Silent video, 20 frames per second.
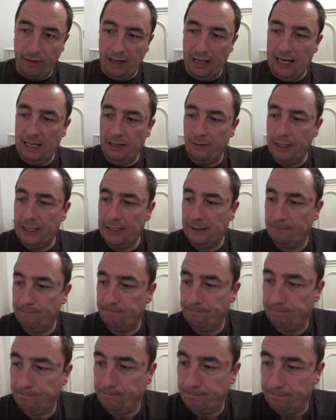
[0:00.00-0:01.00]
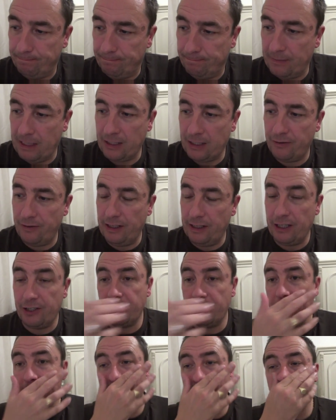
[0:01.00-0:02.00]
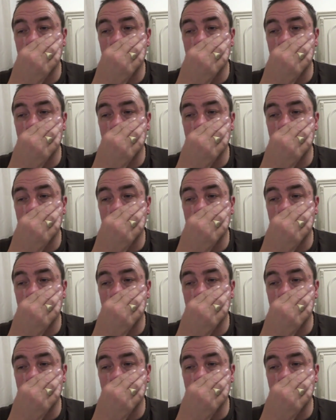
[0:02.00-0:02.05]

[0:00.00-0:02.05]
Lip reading: Anyway, that's finished.